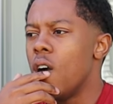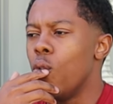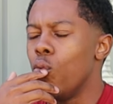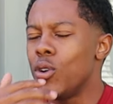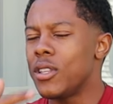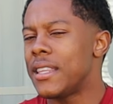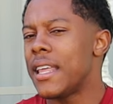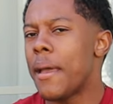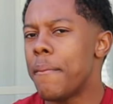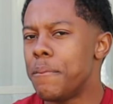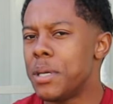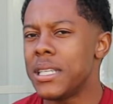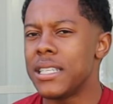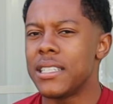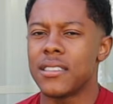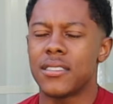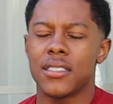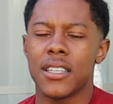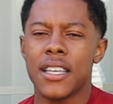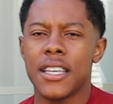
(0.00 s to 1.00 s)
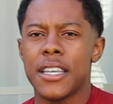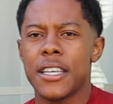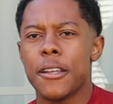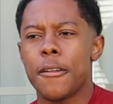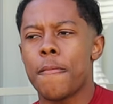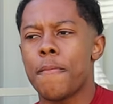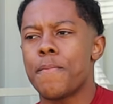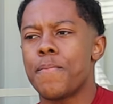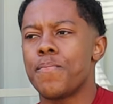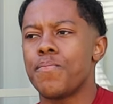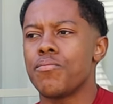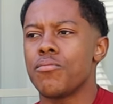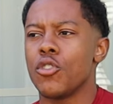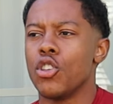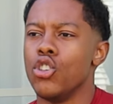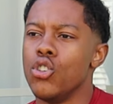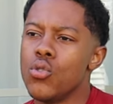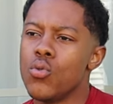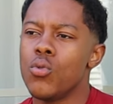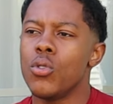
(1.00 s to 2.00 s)
with that being said,
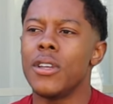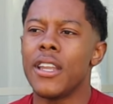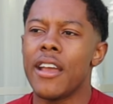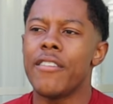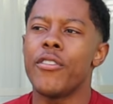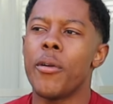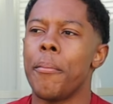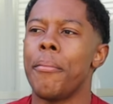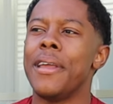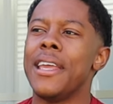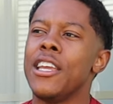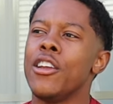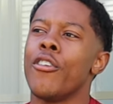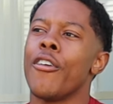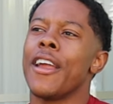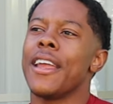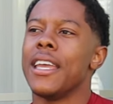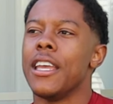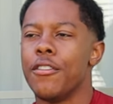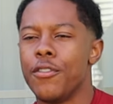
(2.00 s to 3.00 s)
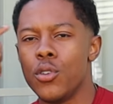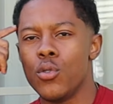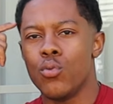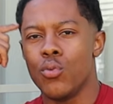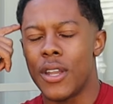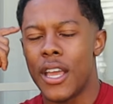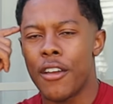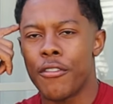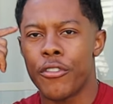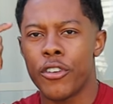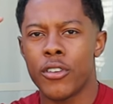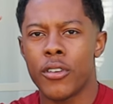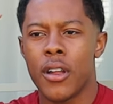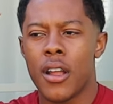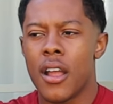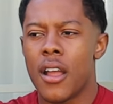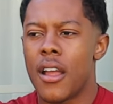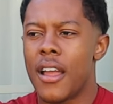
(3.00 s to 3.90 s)
you will never be great if you never